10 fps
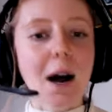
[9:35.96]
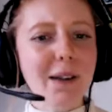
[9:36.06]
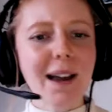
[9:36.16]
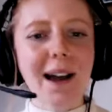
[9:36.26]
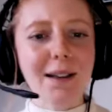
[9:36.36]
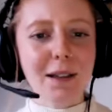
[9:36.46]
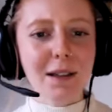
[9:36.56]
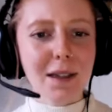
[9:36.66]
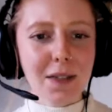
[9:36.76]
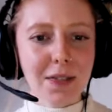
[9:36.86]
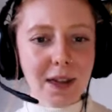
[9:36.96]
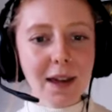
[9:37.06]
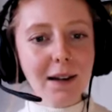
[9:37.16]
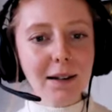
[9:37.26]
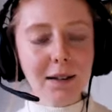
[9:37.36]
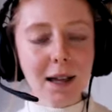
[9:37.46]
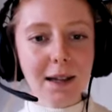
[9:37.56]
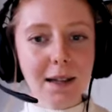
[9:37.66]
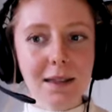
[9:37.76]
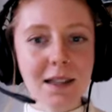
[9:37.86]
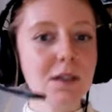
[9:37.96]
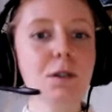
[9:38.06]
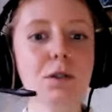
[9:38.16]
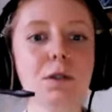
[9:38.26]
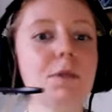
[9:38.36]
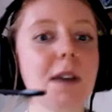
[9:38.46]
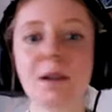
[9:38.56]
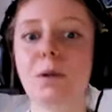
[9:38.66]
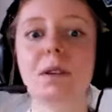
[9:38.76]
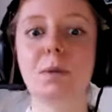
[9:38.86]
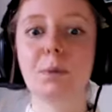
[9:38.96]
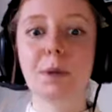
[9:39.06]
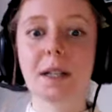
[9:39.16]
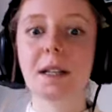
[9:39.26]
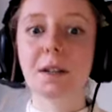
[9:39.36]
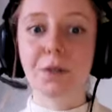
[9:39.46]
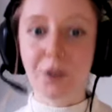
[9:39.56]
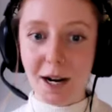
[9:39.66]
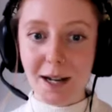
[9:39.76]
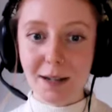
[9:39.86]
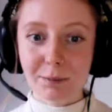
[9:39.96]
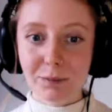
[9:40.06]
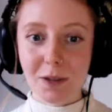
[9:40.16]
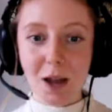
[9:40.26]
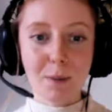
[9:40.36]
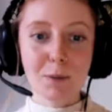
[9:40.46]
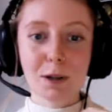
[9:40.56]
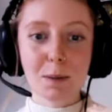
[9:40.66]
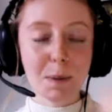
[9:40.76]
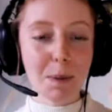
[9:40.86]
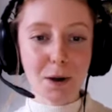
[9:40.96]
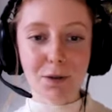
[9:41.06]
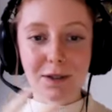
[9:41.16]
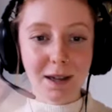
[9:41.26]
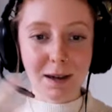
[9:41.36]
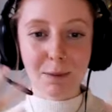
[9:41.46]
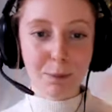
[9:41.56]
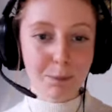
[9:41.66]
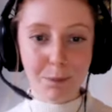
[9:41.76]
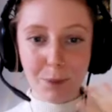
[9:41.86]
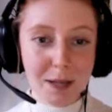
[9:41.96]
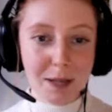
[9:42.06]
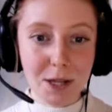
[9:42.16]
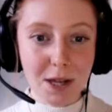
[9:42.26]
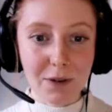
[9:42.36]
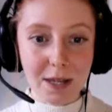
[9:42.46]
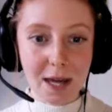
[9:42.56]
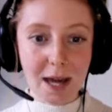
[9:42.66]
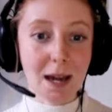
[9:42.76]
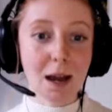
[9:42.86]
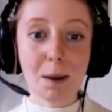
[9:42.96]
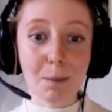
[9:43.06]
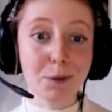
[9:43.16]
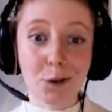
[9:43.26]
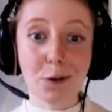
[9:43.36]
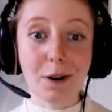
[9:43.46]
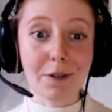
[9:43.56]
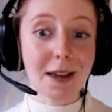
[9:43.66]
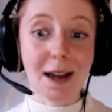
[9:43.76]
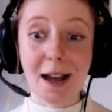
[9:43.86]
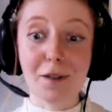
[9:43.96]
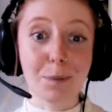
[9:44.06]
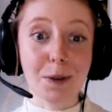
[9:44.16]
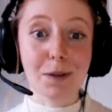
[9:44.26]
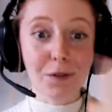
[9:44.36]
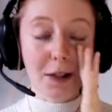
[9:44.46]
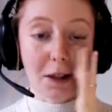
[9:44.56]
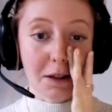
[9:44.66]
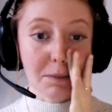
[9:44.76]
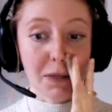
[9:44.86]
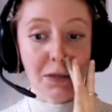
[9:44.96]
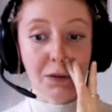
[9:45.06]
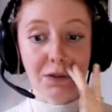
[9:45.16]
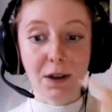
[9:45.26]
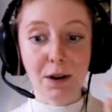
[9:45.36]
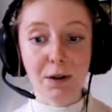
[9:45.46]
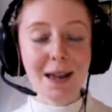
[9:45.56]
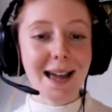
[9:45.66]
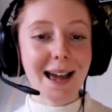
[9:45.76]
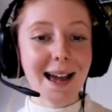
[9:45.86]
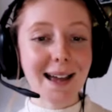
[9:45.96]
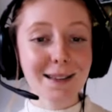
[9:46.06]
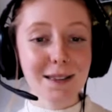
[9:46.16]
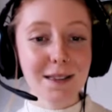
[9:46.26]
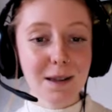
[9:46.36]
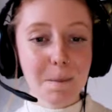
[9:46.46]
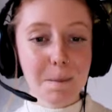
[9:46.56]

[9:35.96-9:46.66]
Oh yeah, and another thing, like, this YouTube channel is completely free. I'm going to be posting pretty much every day. I'm sure every day. I have been for the last month or so. And